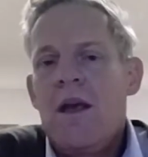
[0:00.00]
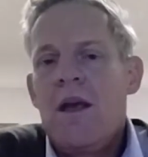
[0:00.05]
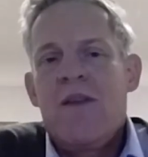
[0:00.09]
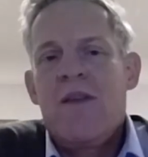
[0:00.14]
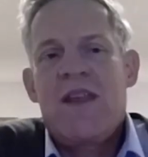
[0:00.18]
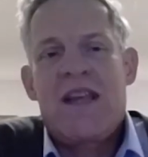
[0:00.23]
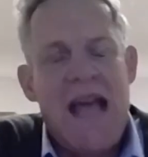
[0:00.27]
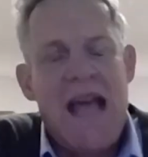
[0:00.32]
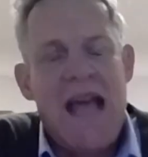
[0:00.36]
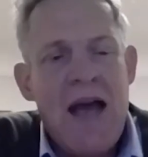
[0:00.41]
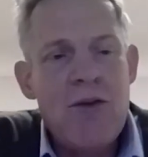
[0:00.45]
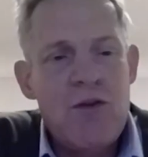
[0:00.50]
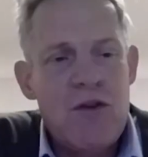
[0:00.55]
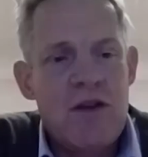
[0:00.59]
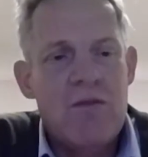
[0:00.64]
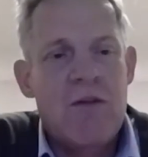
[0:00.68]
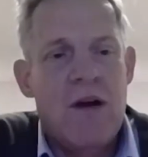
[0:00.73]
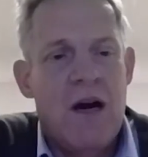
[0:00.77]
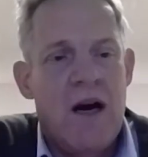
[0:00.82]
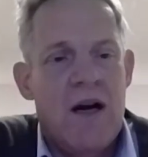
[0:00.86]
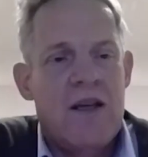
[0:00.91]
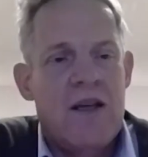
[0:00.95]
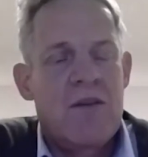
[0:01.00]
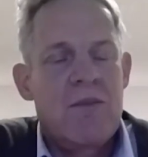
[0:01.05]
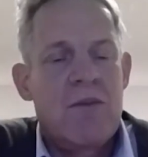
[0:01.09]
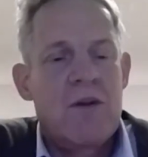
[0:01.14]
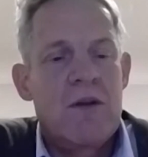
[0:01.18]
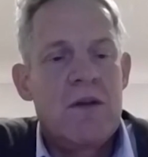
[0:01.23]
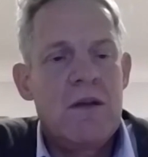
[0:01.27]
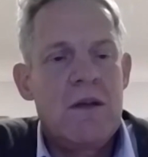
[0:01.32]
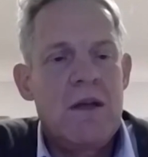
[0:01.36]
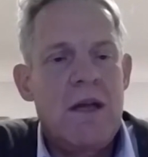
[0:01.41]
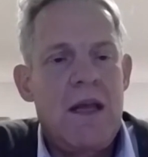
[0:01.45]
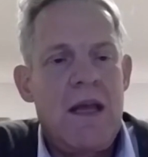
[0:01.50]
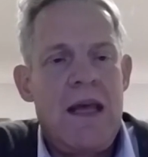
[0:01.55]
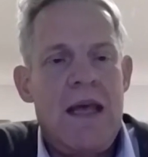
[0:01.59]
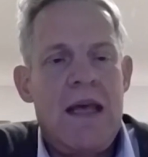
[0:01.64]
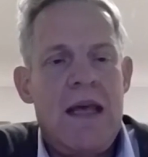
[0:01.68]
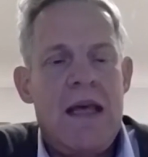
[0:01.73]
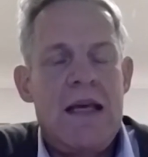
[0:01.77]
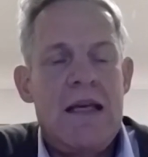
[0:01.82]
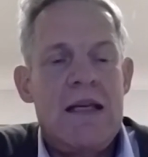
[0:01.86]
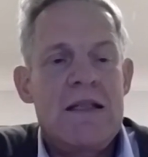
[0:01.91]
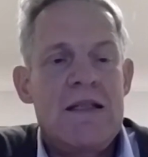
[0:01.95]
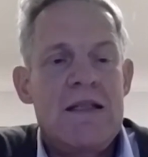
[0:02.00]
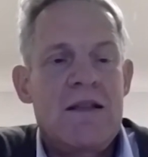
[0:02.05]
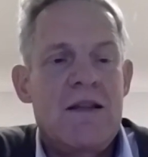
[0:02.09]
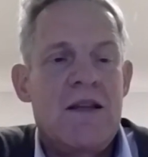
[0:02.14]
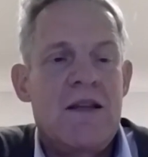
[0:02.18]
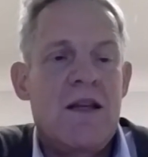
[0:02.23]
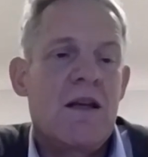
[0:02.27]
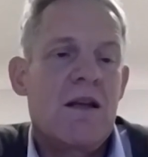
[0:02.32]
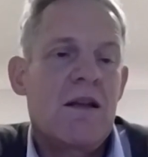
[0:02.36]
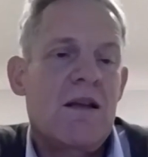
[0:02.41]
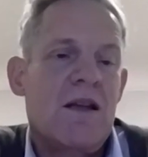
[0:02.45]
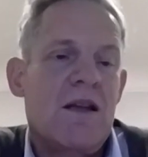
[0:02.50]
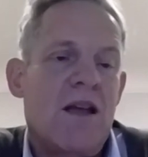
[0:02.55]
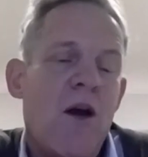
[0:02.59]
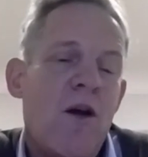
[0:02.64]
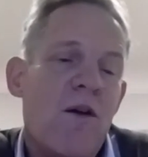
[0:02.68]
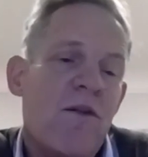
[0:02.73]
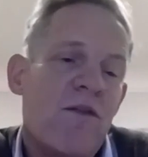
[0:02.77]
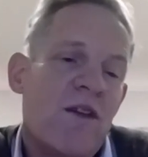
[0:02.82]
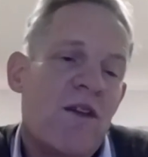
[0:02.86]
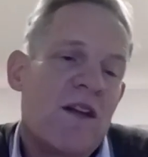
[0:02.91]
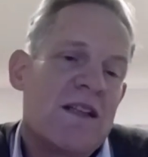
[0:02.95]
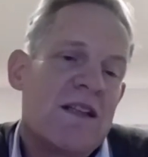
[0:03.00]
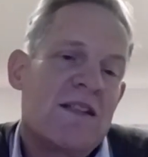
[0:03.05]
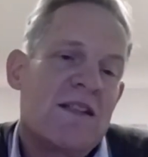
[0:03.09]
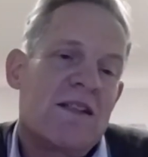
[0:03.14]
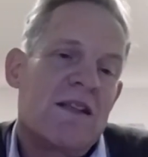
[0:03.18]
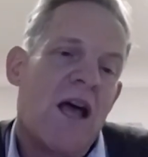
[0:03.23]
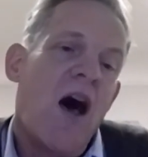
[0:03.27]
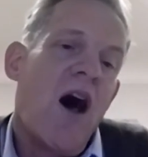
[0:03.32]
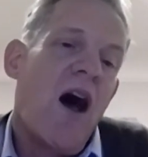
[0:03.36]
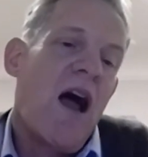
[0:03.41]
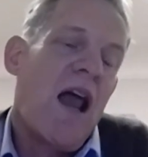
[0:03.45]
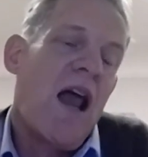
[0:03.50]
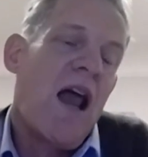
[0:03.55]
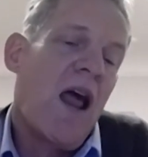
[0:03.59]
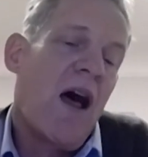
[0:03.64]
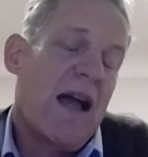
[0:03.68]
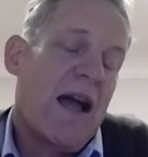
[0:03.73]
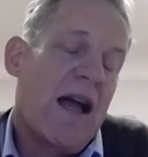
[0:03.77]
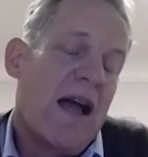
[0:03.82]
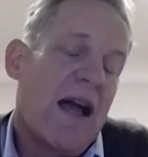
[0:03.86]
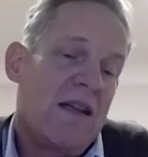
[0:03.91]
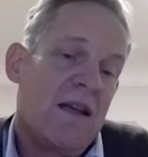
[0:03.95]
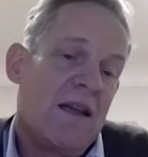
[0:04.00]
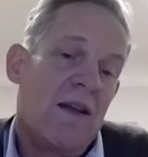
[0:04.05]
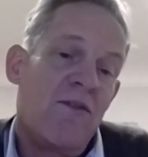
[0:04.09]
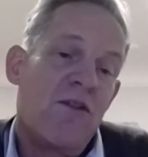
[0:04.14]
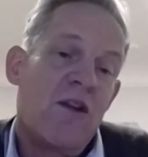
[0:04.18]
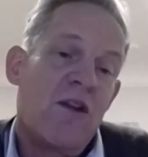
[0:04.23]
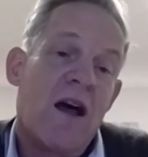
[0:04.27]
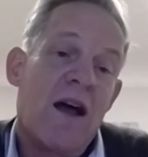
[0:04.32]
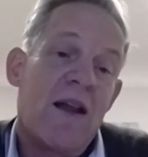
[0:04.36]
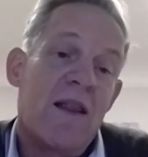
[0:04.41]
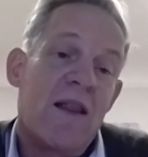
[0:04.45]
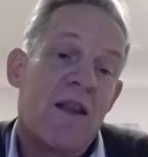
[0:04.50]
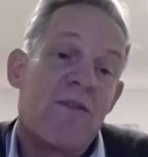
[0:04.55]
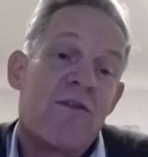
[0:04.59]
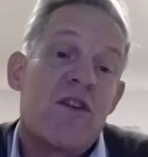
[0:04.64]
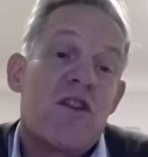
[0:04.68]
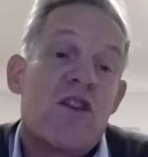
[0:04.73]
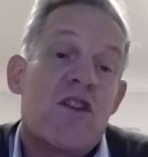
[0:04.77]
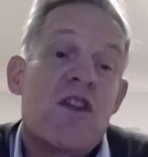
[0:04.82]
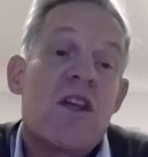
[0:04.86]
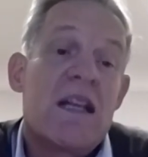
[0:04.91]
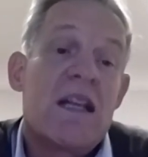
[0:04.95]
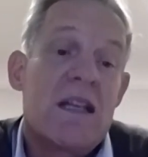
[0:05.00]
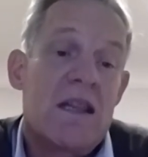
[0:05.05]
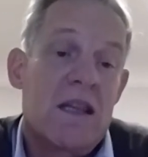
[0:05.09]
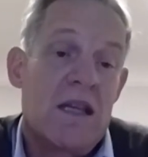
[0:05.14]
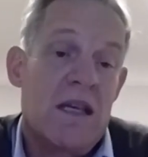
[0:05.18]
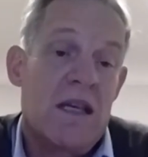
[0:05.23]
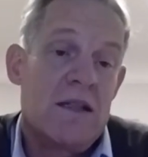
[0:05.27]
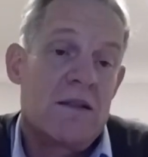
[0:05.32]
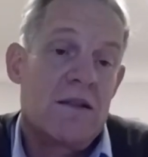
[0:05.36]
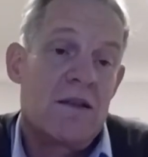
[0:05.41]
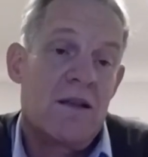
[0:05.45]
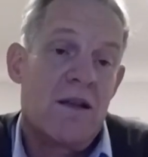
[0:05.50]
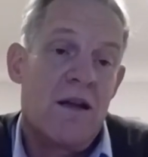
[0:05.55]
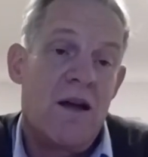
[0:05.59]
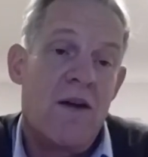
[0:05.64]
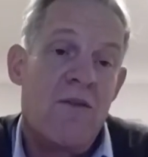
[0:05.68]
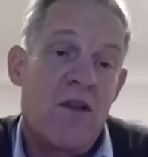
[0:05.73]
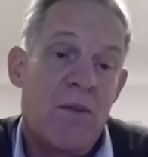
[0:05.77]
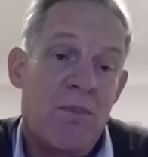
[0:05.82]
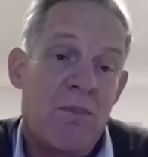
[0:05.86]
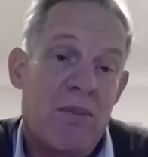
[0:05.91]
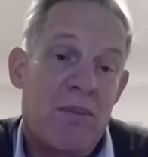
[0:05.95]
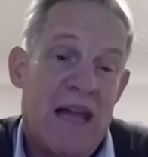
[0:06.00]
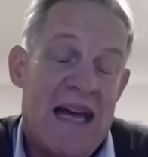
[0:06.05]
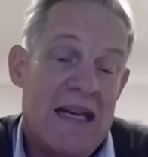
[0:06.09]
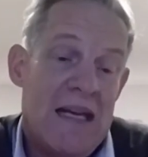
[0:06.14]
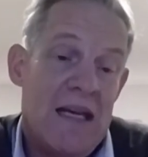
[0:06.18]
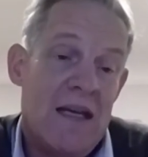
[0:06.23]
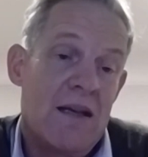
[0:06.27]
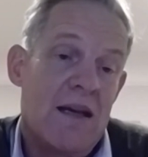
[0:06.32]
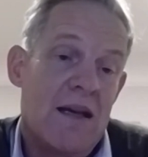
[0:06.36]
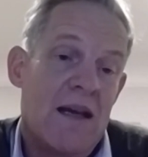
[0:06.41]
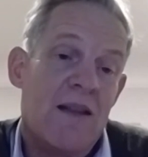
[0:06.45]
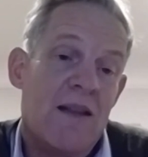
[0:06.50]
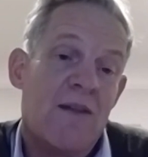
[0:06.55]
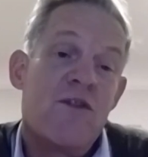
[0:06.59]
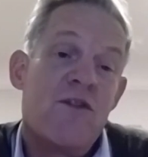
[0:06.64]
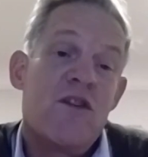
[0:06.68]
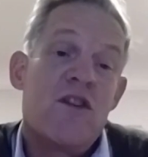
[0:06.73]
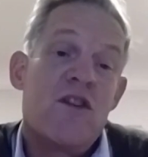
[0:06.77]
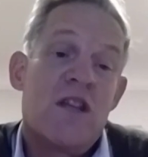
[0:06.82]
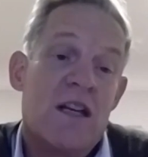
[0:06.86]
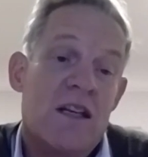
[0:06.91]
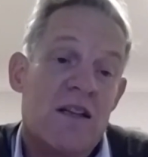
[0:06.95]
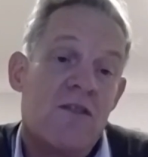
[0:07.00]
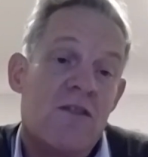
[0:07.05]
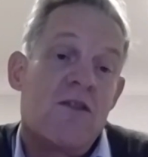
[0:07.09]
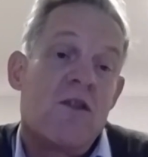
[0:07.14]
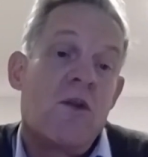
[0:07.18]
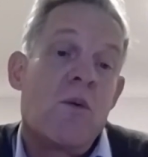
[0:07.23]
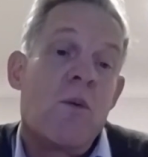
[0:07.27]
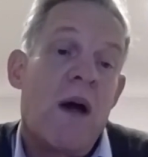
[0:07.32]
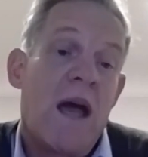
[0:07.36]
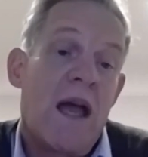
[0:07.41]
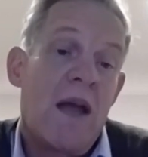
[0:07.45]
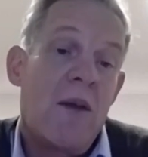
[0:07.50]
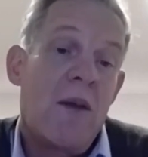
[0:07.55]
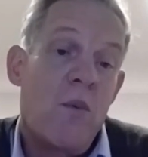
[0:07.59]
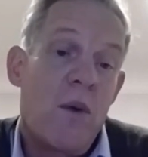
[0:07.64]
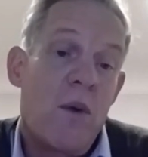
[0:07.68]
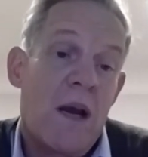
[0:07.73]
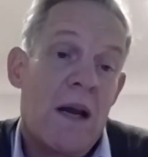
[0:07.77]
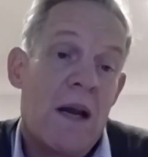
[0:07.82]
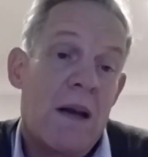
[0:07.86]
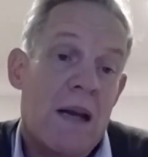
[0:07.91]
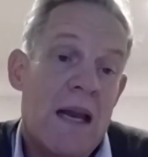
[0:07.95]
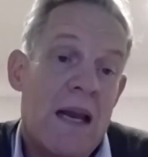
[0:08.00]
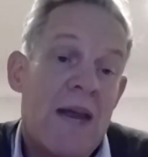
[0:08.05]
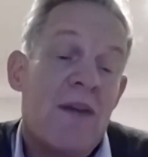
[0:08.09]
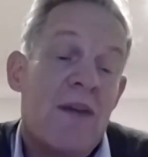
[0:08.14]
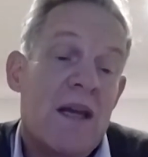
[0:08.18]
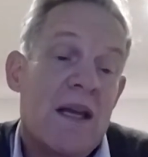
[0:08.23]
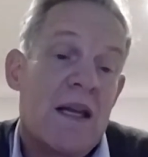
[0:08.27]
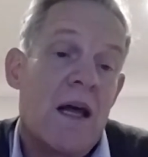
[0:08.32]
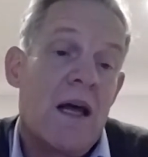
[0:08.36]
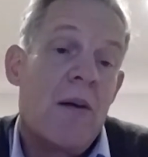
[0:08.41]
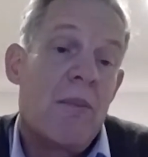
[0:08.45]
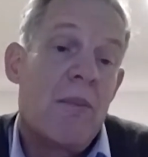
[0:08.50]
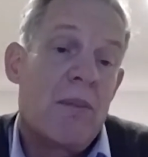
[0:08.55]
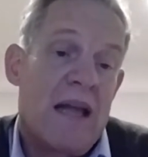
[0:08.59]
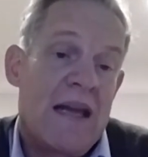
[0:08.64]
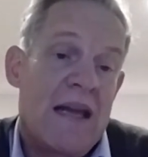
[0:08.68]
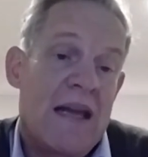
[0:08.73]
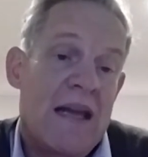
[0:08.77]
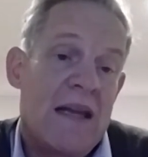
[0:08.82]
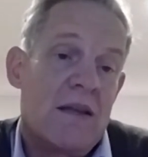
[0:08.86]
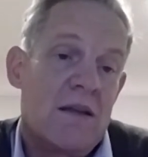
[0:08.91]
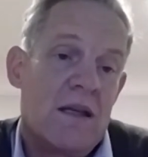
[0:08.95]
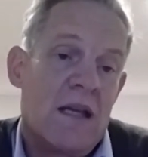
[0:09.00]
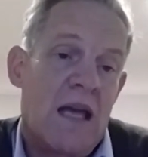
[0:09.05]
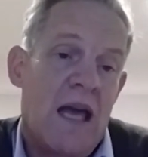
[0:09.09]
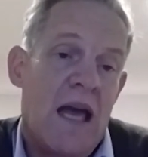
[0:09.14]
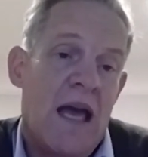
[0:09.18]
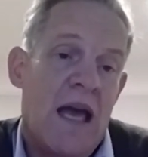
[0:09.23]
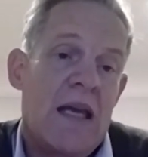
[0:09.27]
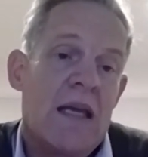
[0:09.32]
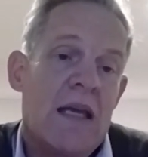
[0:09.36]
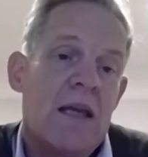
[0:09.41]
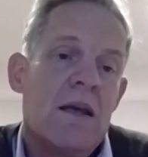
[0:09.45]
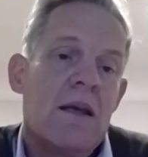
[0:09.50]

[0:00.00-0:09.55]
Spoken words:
The counter argument is that COVID has highlighted, if you like, the fragilities of the planet and the fragilities of the way we're living in our planet today.